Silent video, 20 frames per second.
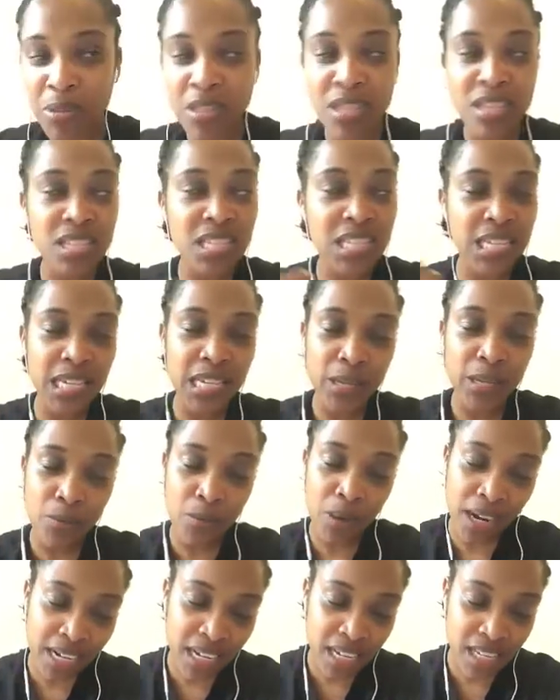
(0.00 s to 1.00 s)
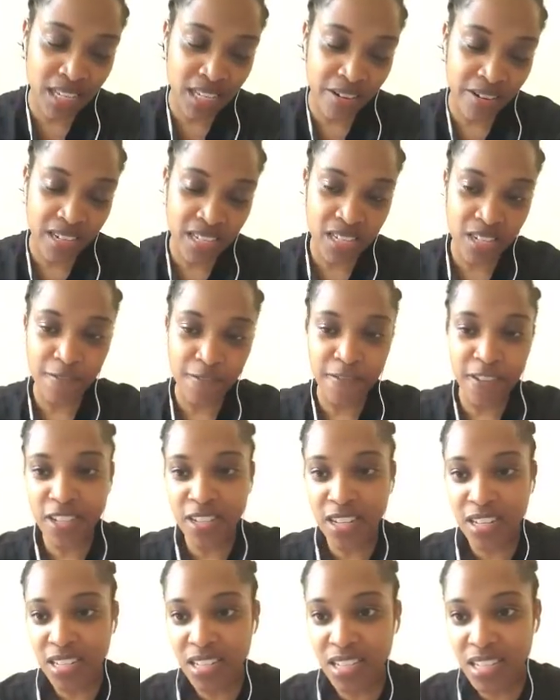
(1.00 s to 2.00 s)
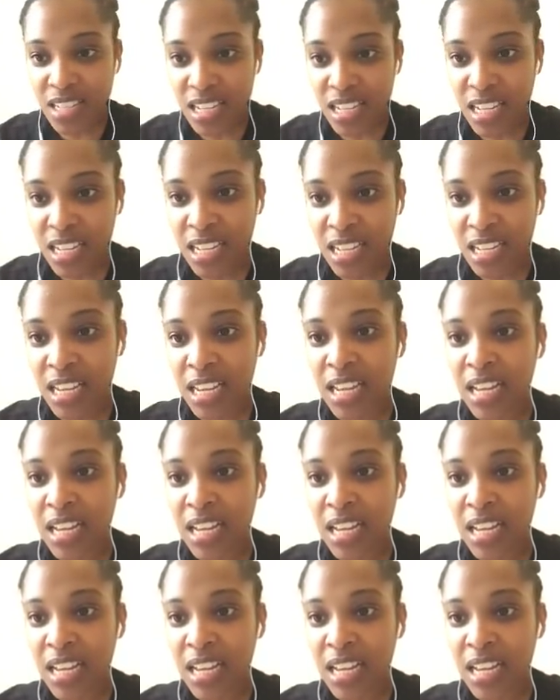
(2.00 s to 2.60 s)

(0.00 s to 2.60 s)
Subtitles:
with a C1 esterase deficiency.